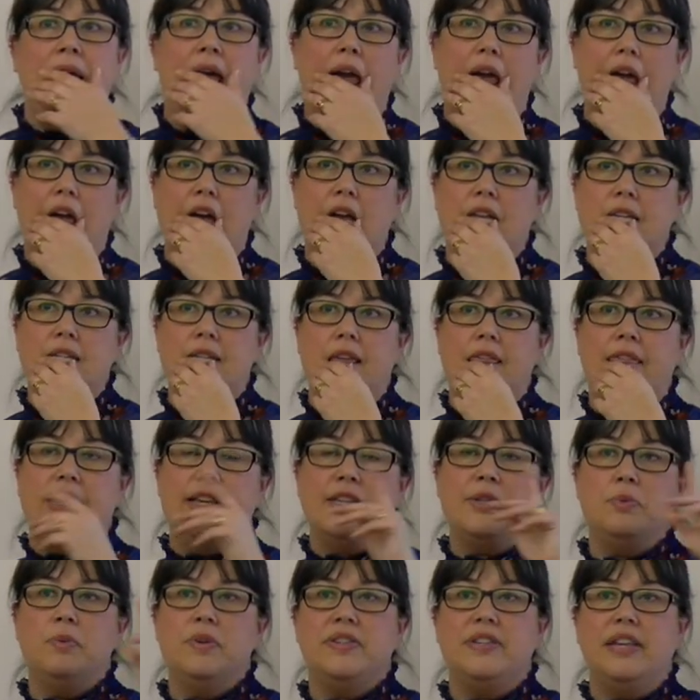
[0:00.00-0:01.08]
And
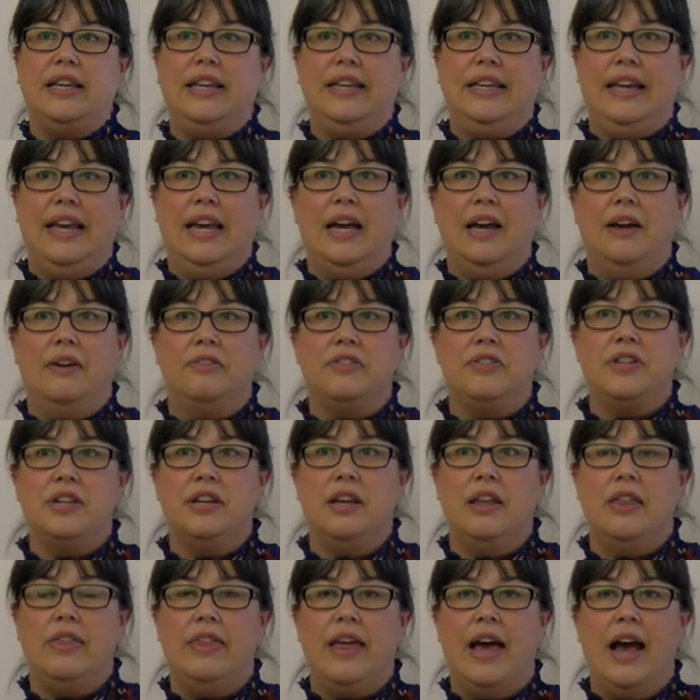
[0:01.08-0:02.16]
this was a gift
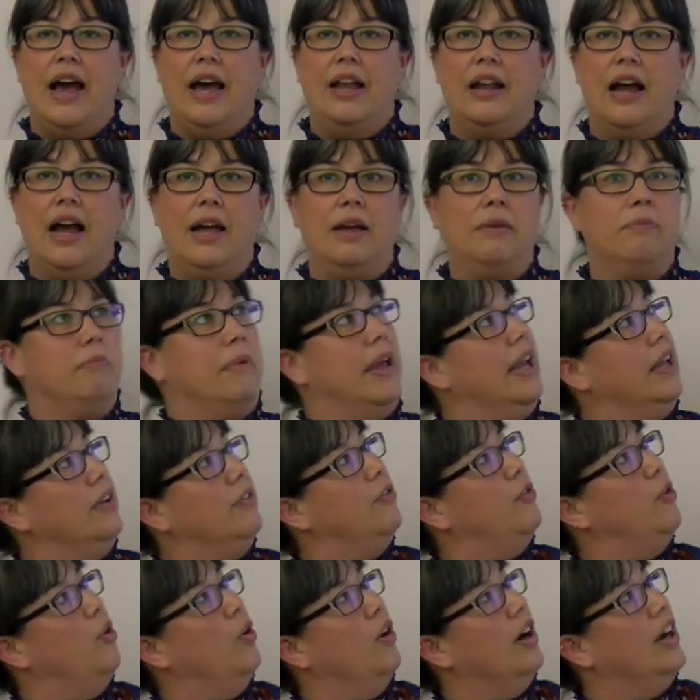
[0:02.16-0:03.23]
that I made
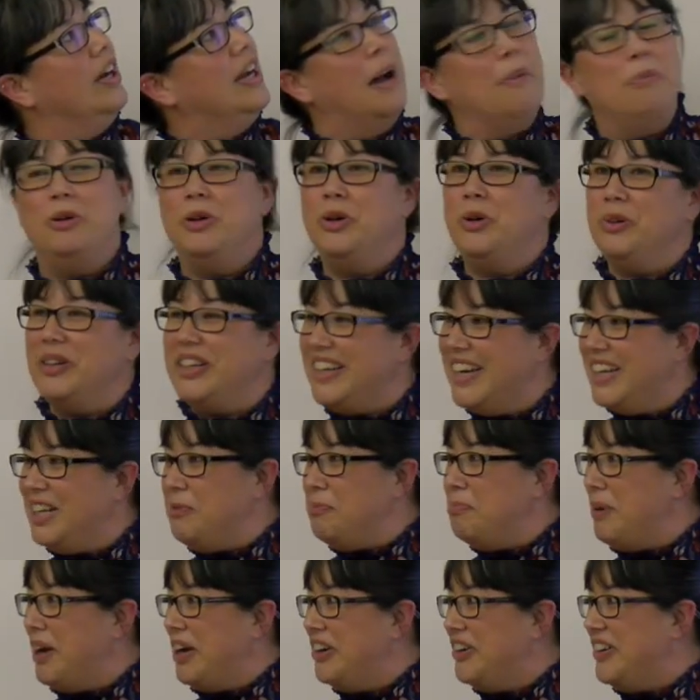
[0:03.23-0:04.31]
for a couple who were
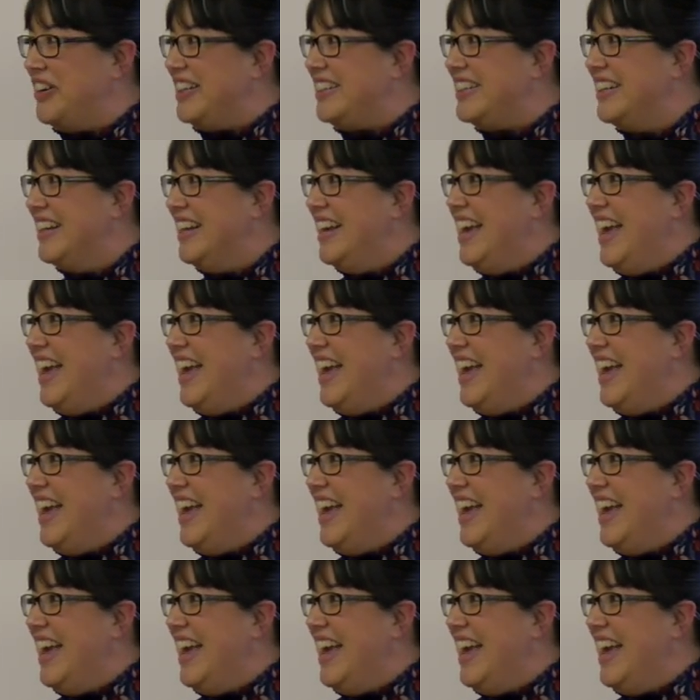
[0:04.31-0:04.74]
getting married.